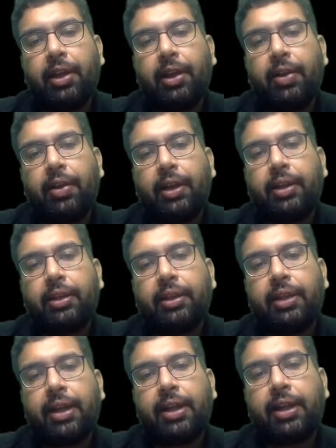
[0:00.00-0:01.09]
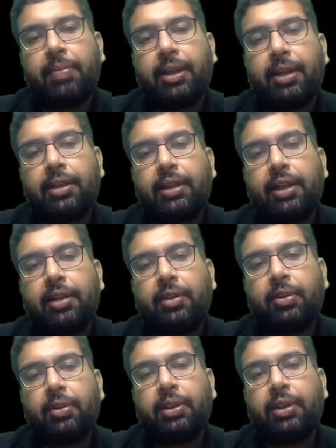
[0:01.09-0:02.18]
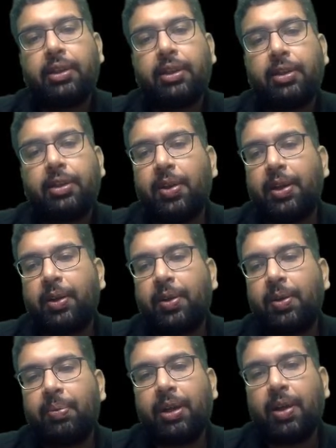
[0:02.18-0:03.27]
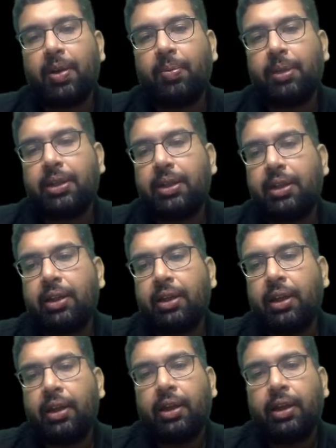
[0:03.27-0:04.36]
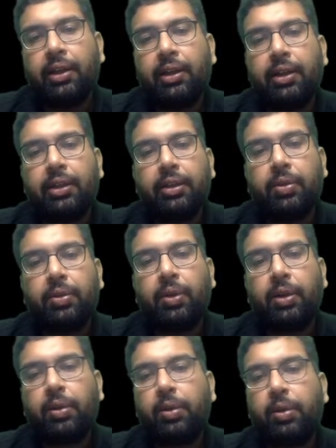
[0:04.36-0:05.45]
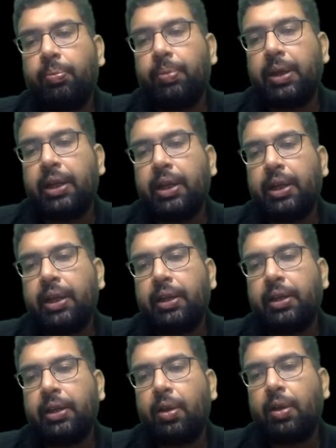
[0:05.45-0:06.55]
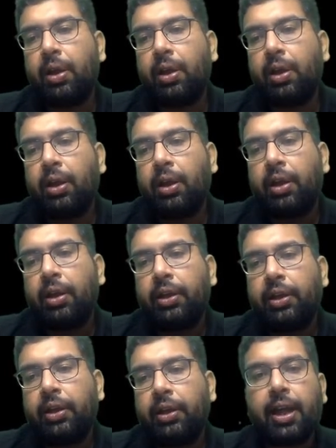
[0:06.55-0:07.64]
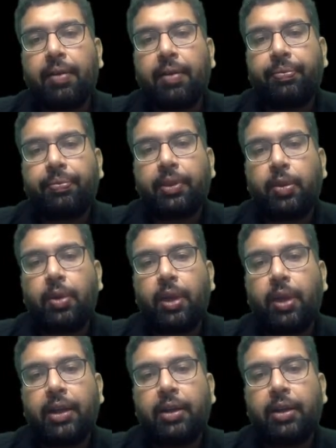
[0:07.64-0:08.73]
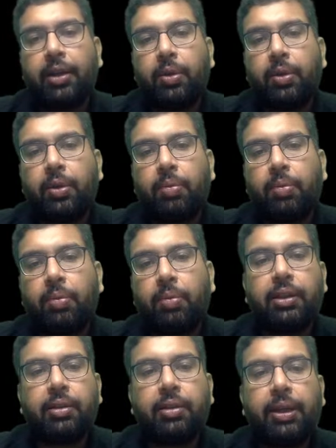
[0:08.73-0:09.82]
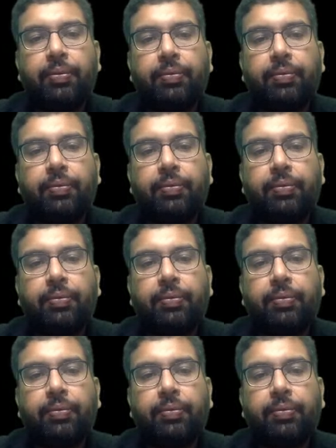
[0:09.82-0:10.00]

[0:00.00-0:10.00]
Okay, this is 90 minus theta. So this is going to be how much, sir? This is going to be your theta. Do you agree to it or not? Please answer me.